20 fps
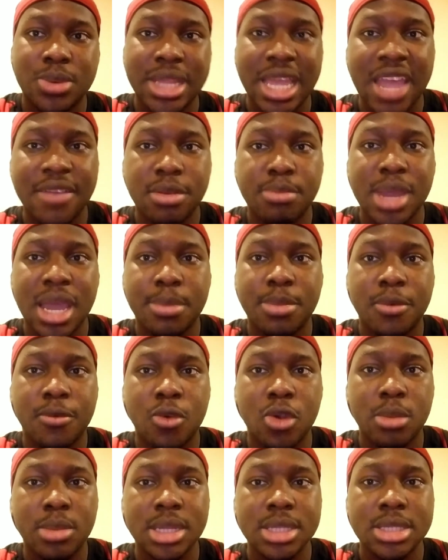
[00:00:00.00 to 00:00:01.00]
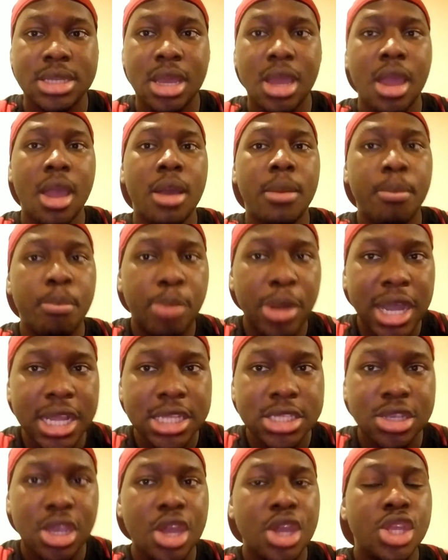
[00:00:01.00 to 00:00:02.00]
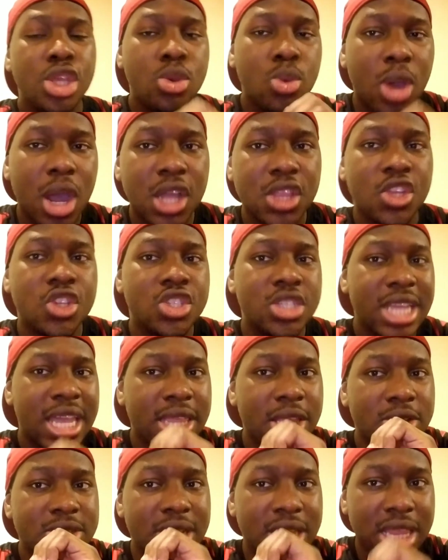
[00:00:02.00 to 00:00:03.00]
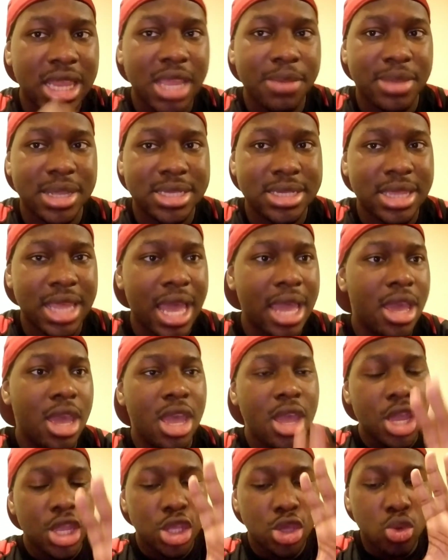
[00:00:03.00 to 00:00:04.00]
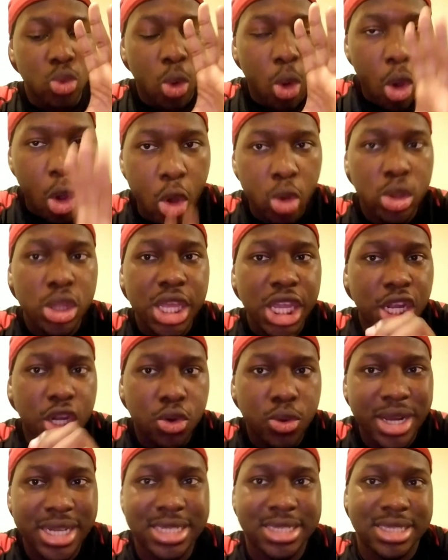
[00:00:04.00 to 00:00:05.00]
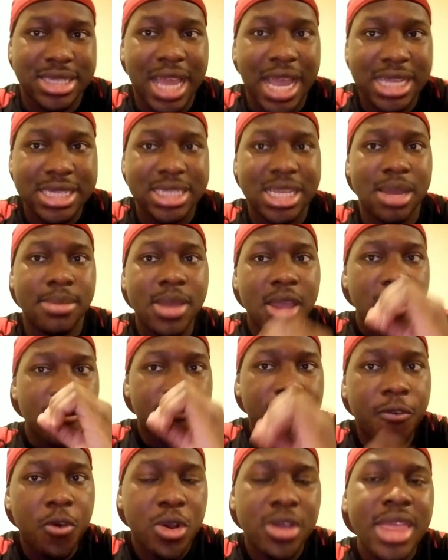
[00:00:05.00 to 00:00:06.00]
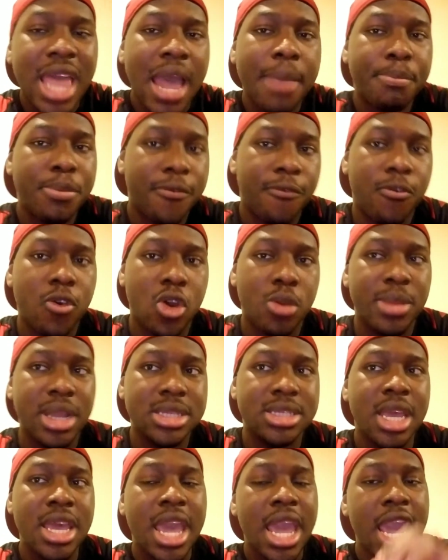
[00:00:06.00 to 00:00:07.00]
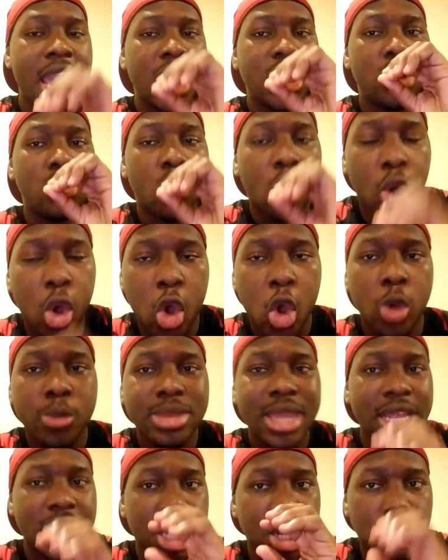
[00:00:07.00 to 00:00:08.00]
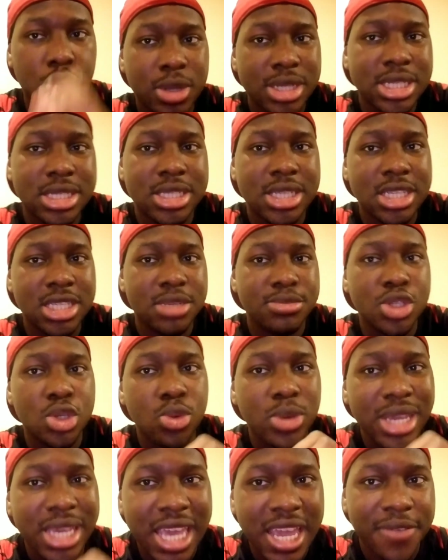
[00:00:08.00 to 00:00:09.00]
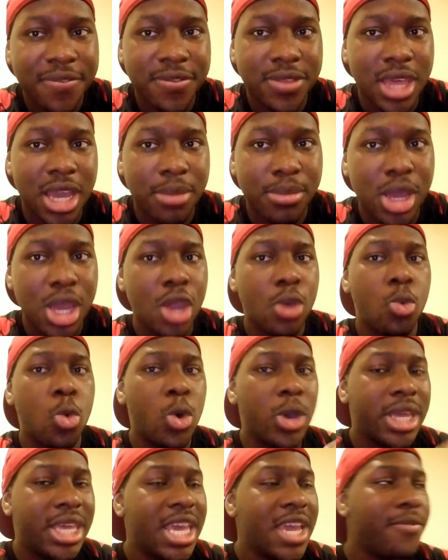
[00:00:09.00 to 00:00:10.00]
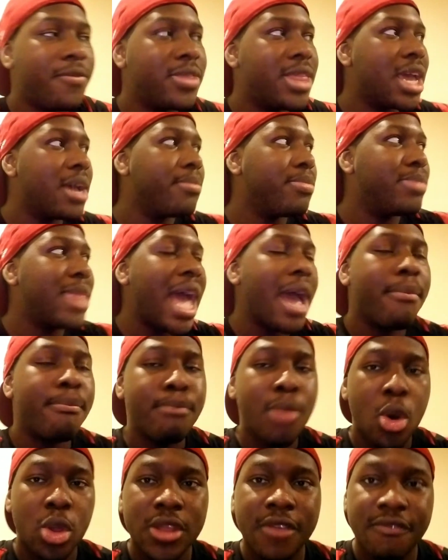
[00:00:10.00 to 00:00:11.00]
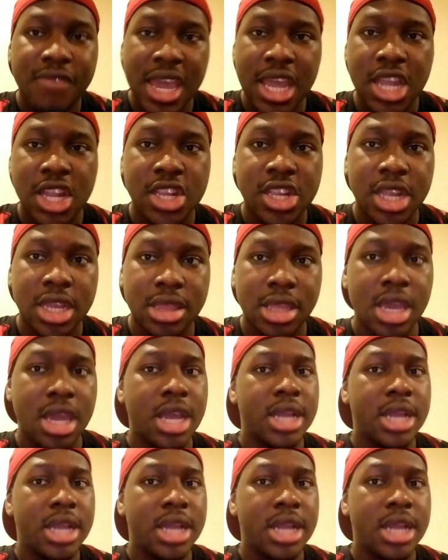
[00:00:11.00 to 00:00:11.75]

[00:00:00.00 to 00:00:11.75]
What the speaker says: when they have a bad performance. But you understand there's a limit to that. You only criticize them for that performance, and you hope that the criticisms you give them will give them that motivation